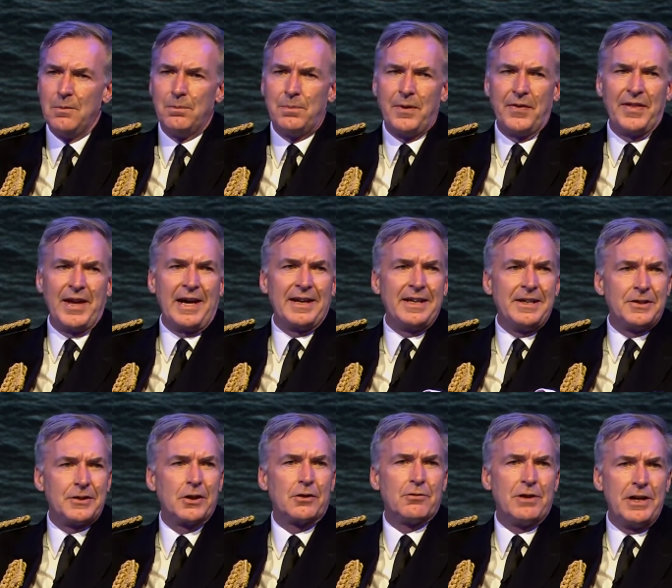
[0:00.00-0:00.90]
but that
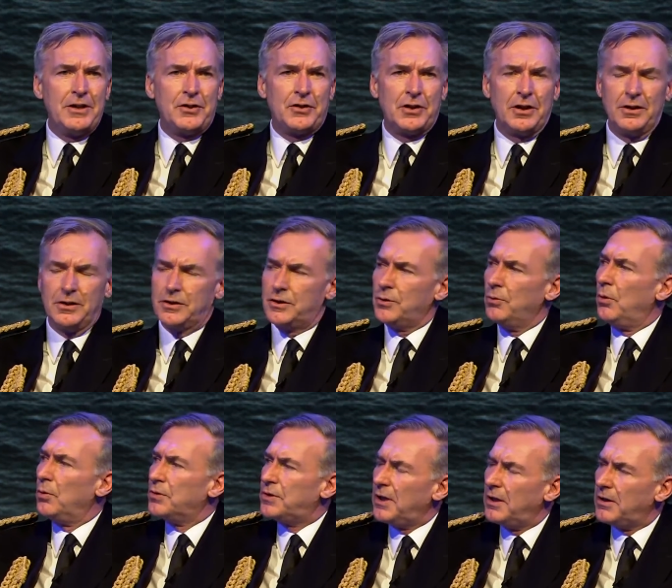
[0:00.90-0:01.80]
integration to
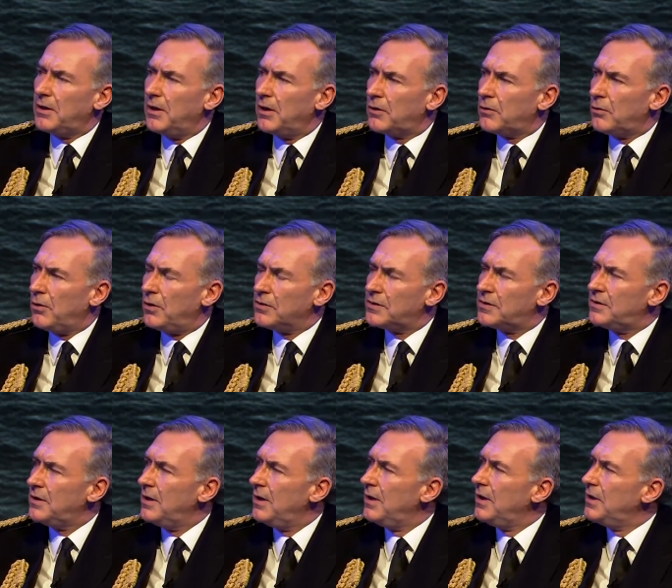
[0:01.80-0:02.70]
also go
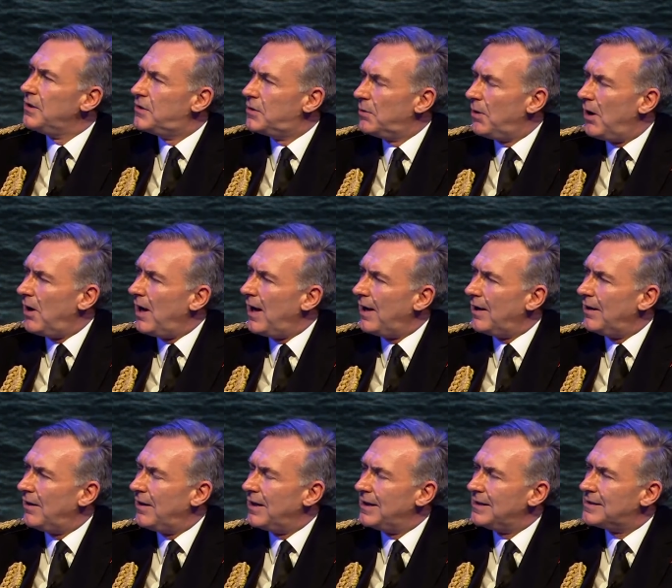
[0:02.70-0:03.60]
across to our
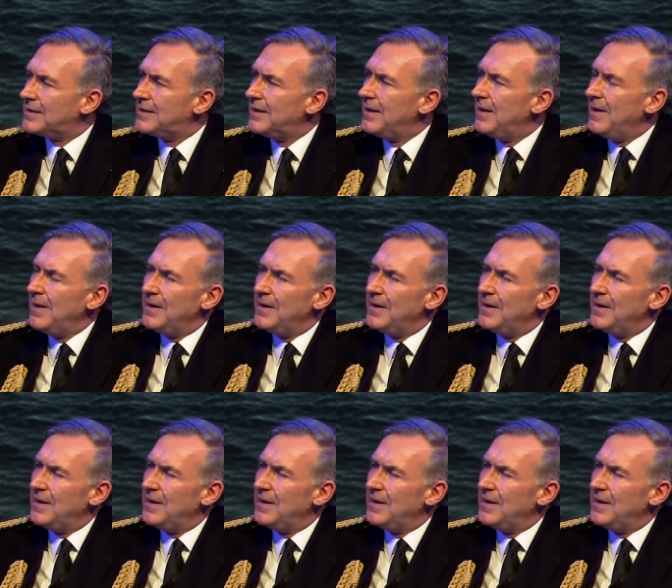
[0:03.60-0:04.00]
allies.